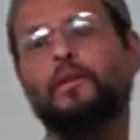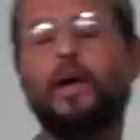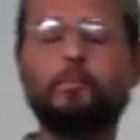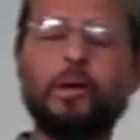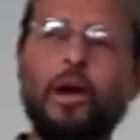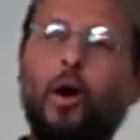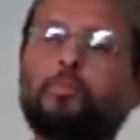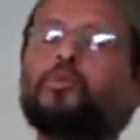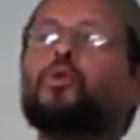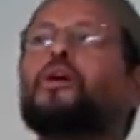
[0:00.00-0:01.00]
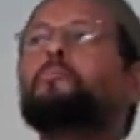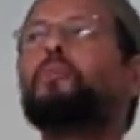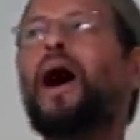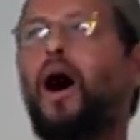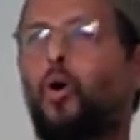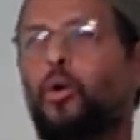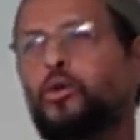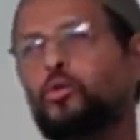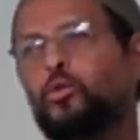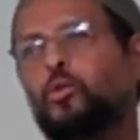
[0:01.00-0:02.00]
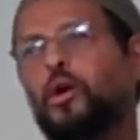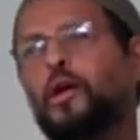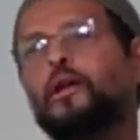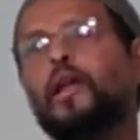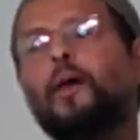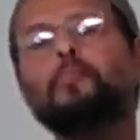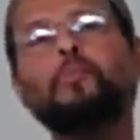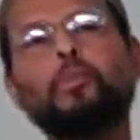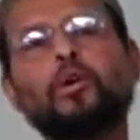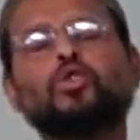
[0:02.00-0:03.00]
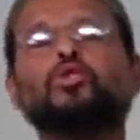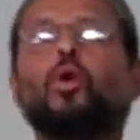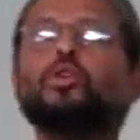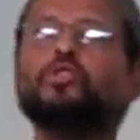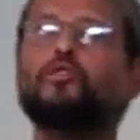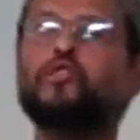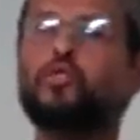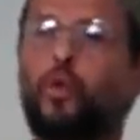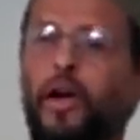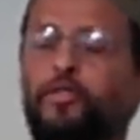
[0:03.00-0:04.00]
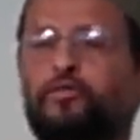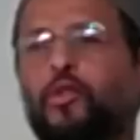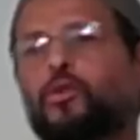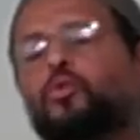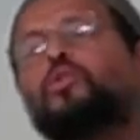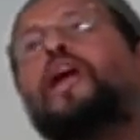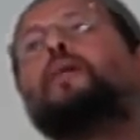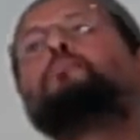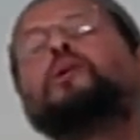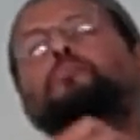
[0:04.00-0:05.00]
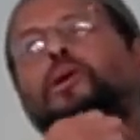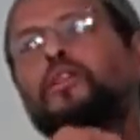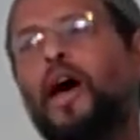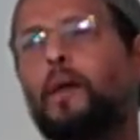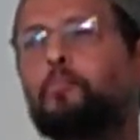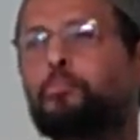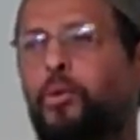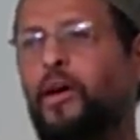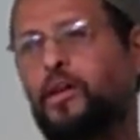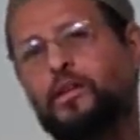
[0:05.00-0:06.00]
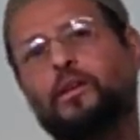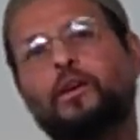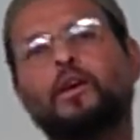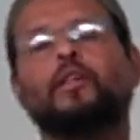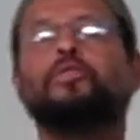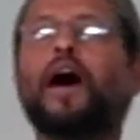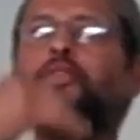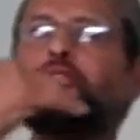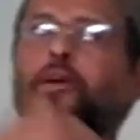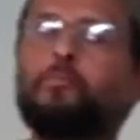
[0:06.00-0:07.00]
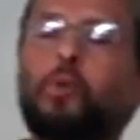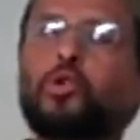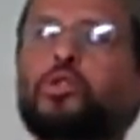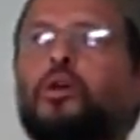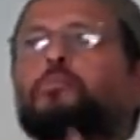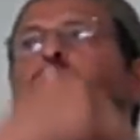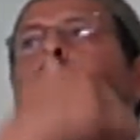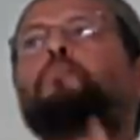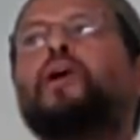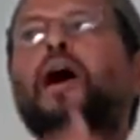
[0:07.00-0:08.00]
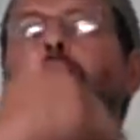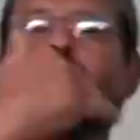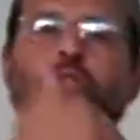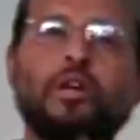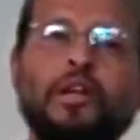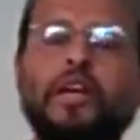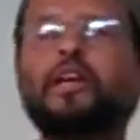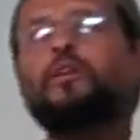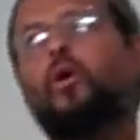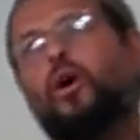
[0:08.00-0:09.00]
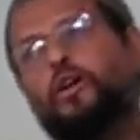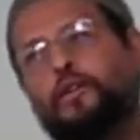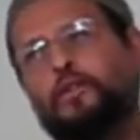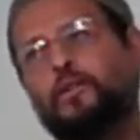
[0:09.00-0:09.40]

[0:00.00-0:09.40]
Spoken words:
Let me help to empower you. Let me be a source of strength for you. Let me be that brick that the Muslim should be able to lean on